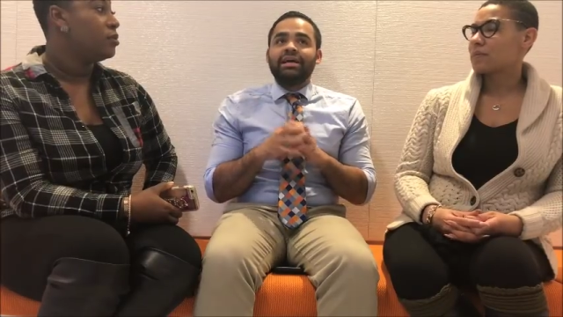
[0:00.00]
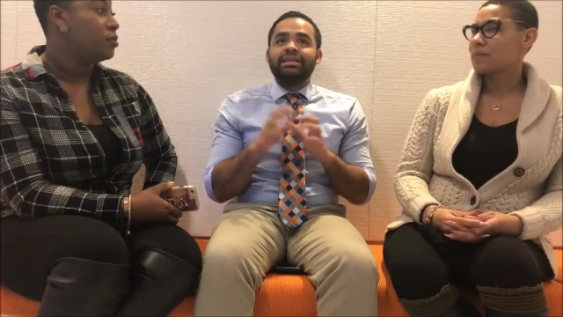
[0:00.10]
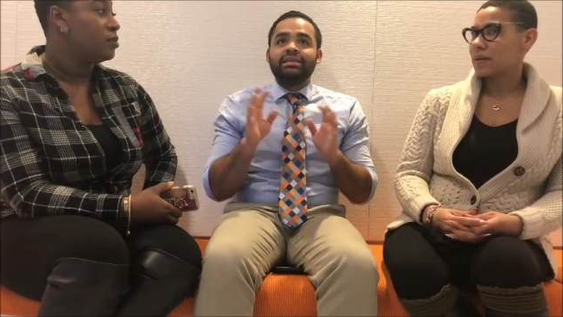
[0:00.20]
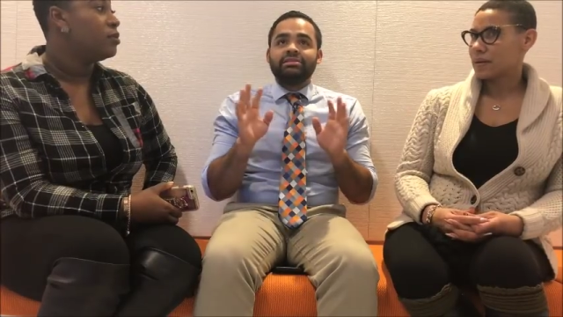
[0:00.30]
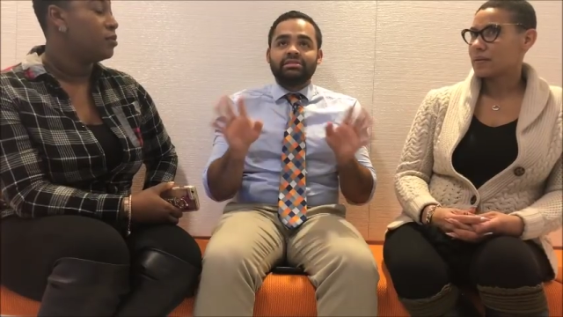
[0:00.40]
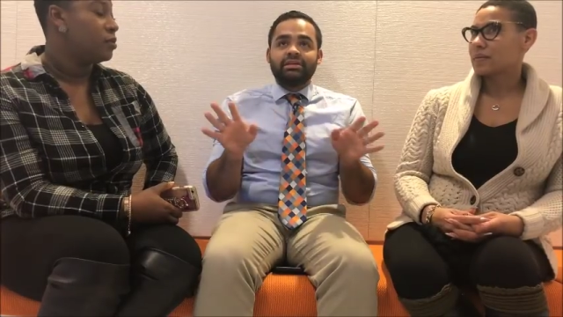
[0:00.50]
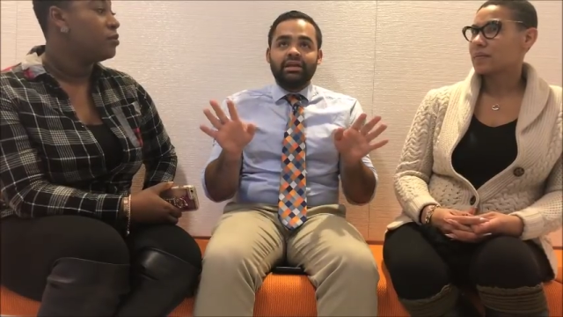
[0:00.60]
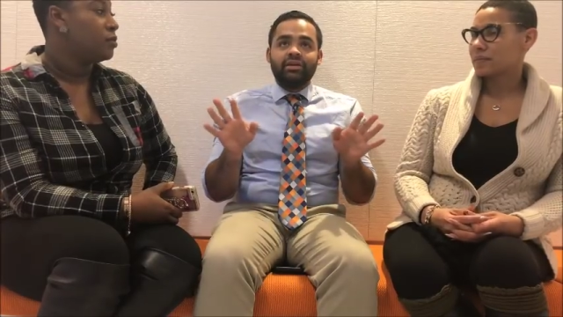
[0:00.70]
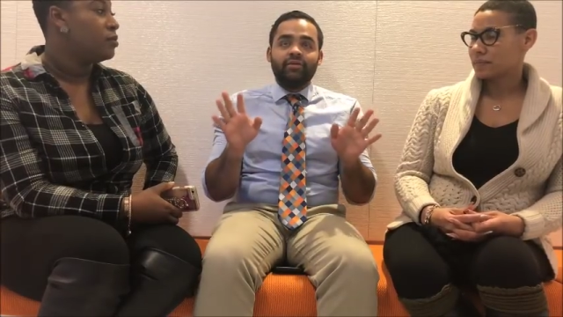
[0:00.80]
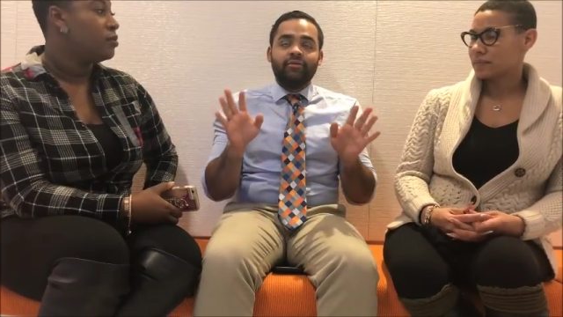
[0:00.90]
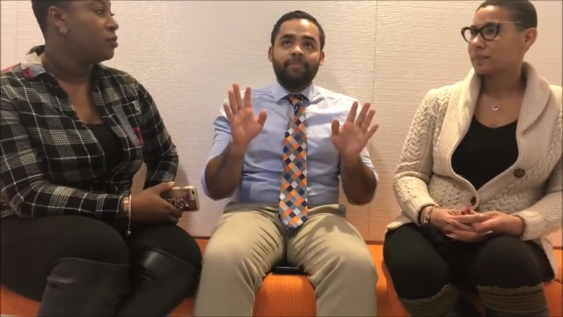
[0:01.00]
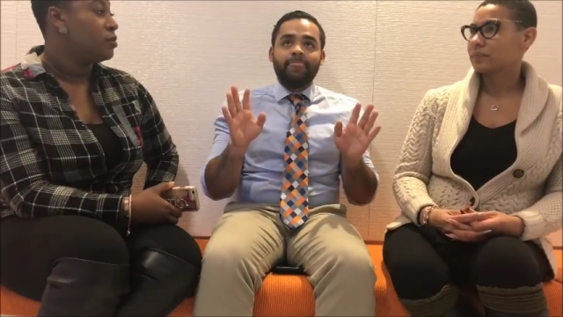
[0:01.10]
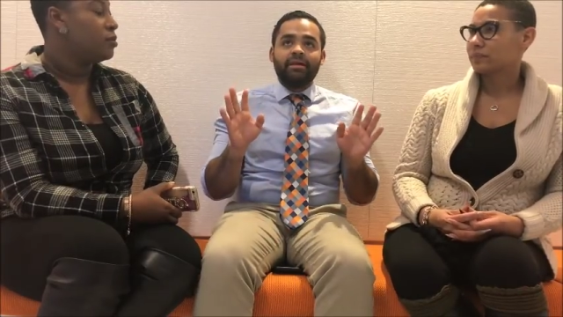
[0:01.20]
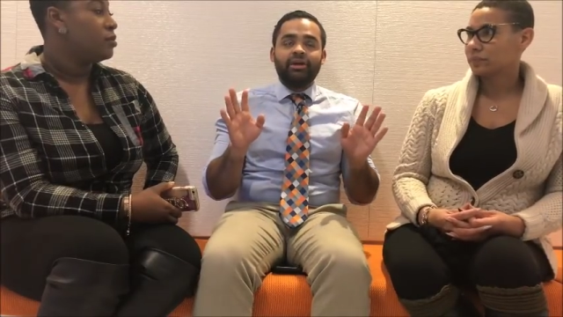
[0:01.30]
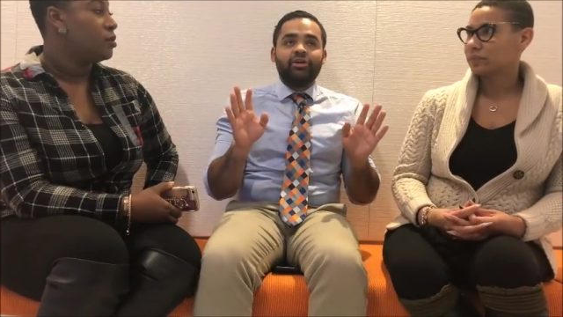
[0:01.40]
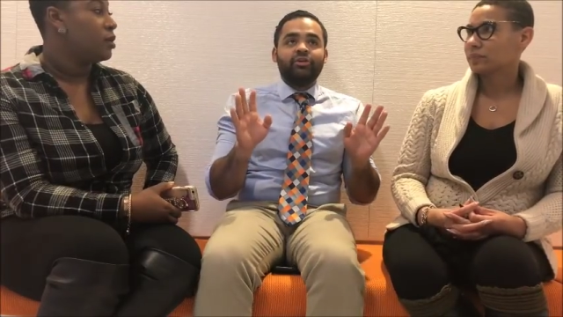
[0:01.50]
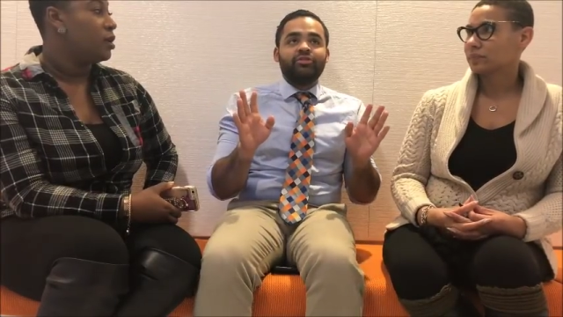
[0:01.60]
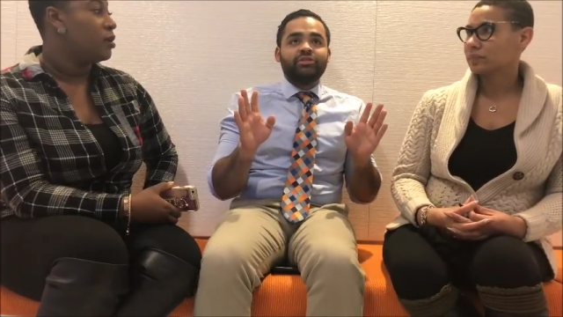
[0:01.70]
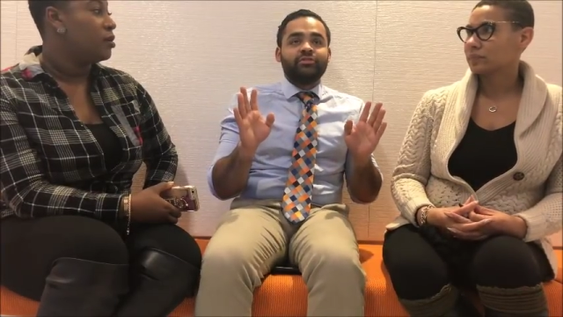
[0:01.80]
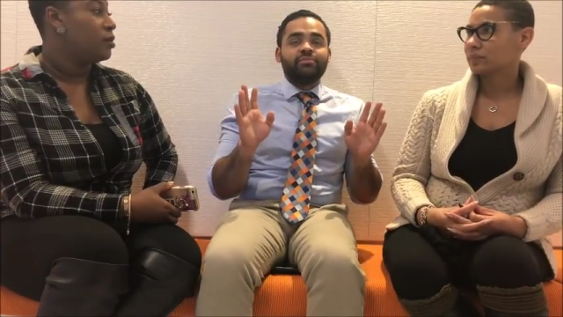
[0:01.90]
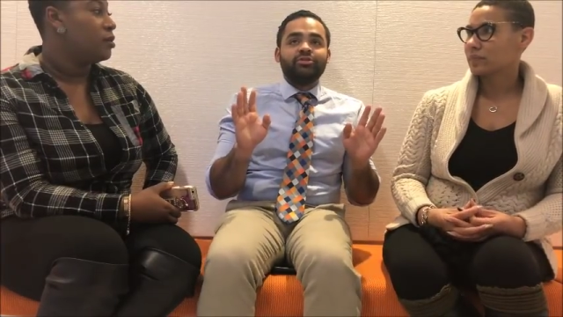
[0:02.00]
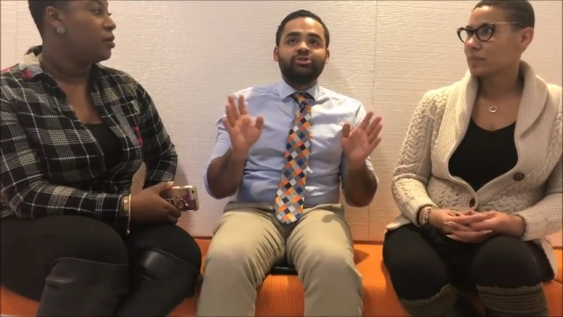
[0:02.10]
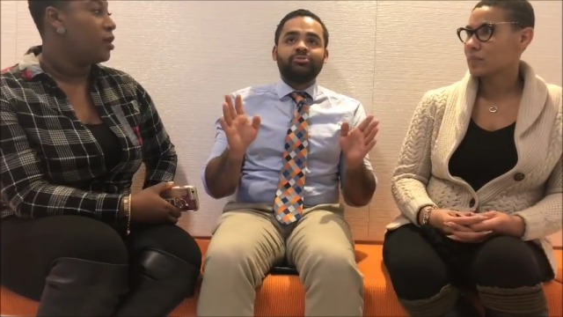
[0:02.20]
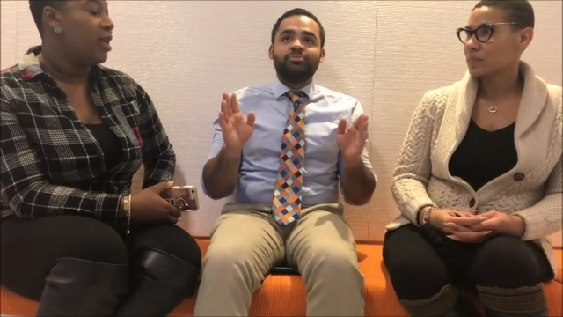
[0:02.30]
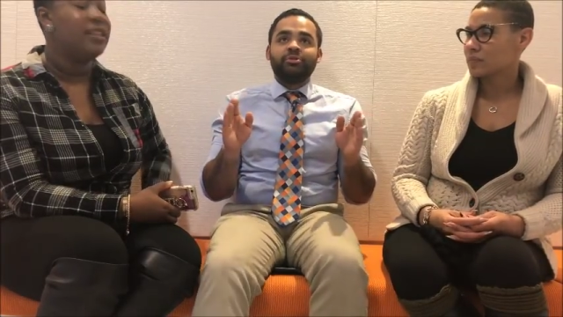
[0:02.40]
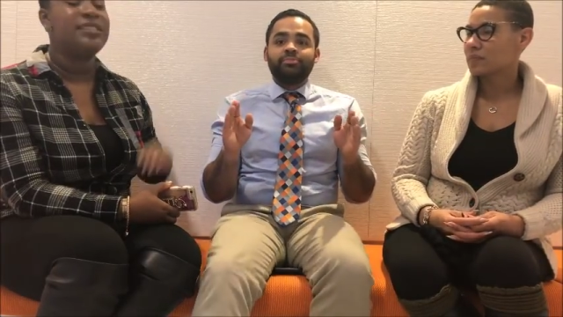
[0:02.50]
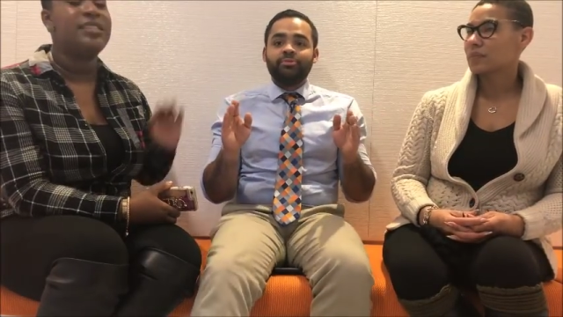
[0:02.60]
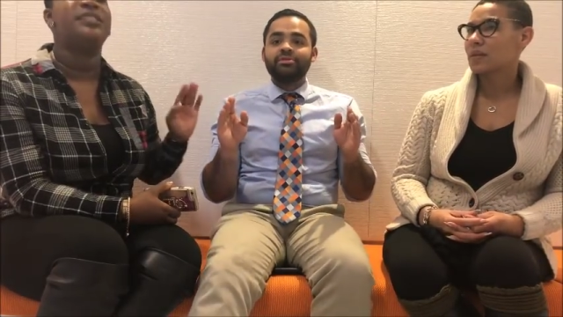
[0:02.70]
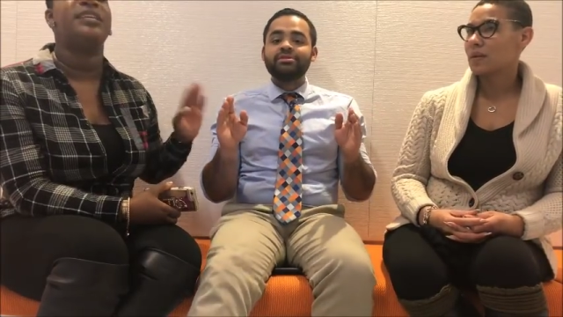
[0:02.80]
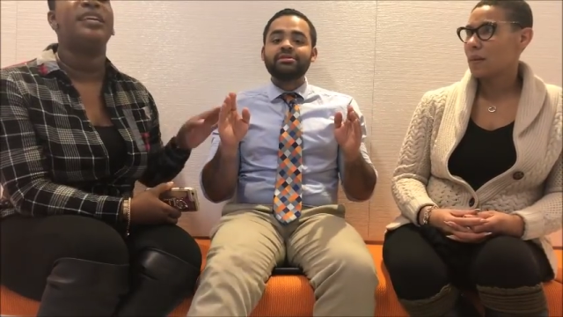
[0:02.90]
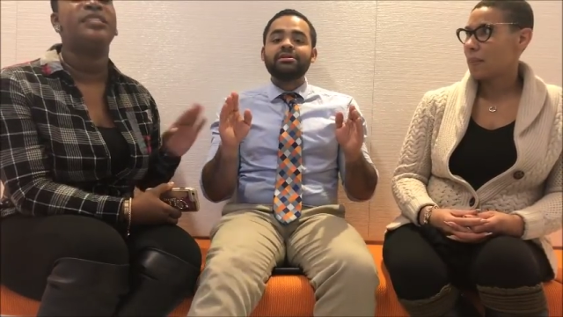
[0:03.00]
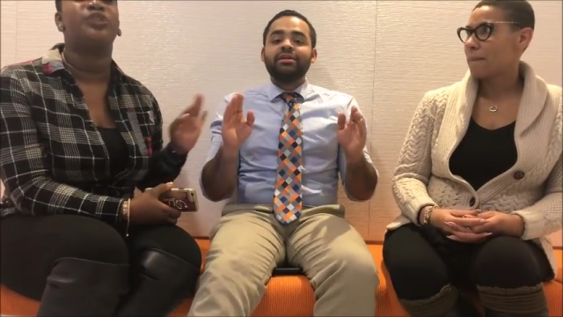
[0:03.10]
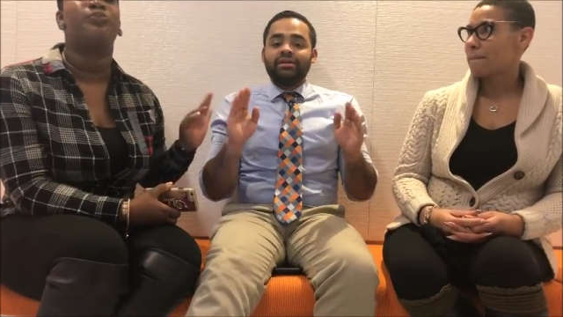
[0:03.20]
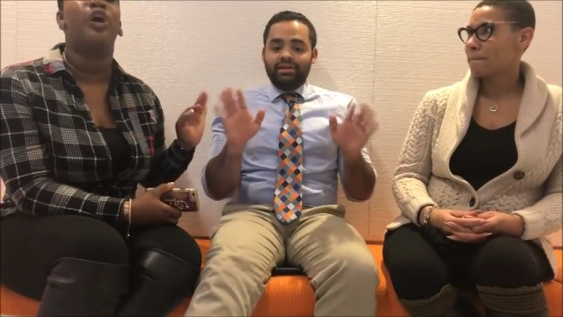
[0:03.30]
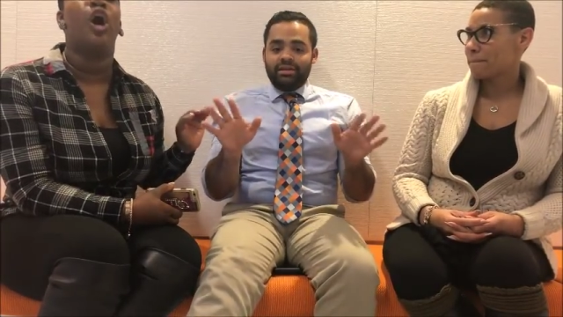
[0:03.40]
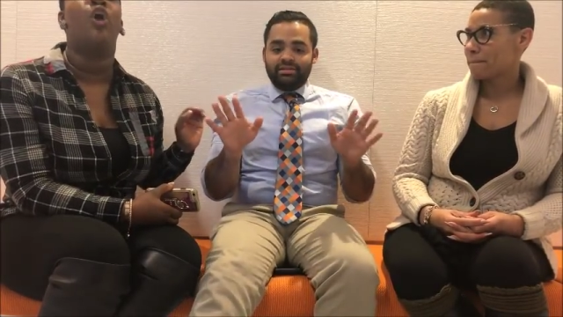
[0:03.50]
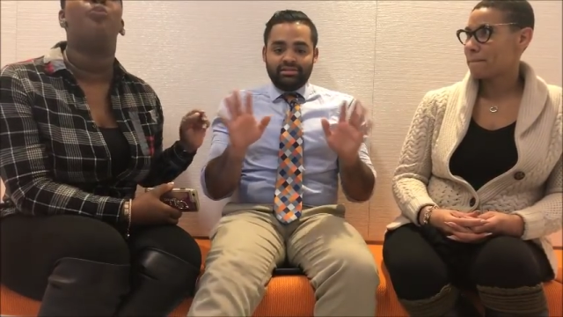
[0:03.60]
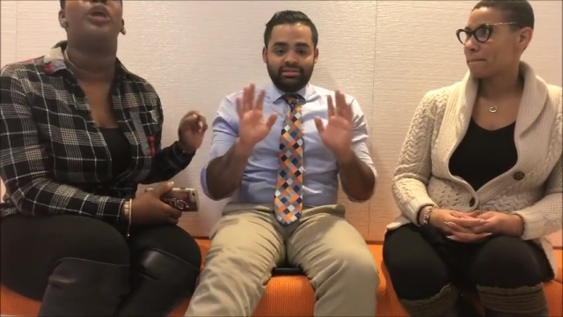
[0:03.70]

Speaker 1: Right. And this is again, I heard this from multiple and people. And this is his yes,